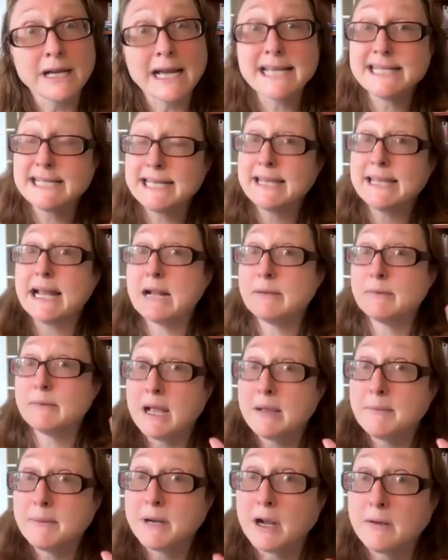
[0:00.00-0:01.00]
I say that
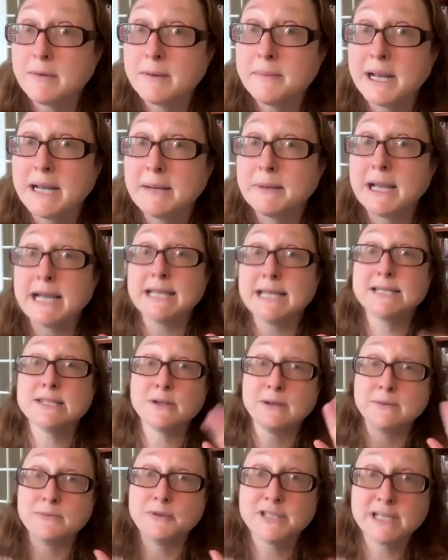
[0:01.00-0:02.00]
I'm an Army mom, guys,
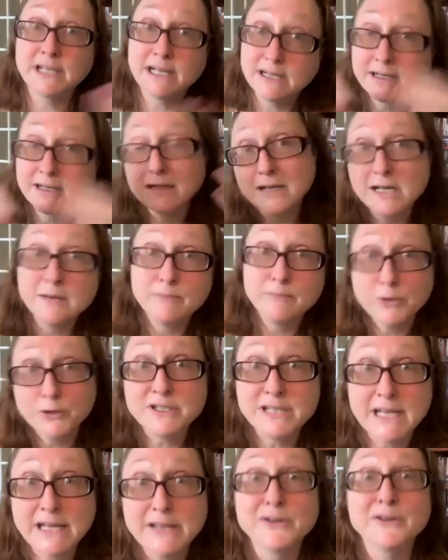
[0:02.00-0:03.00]
so I'm just gonna
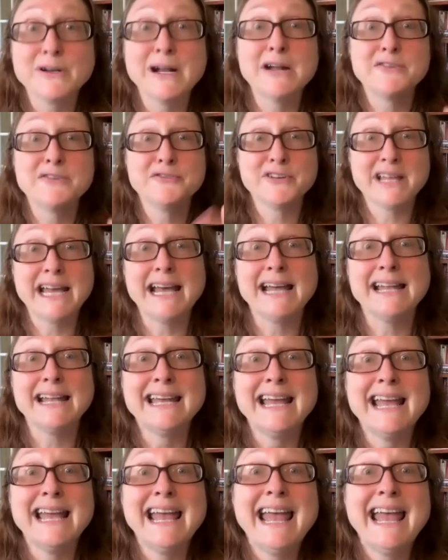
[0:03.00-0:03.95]
boots on the ground for that.